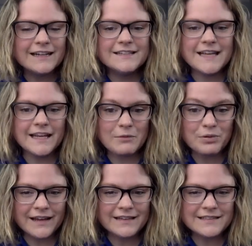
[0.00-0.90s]
taking
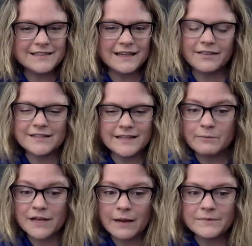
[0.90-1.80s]
place at the same
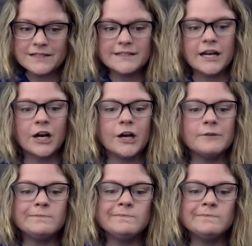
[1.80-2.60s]
time as dinner.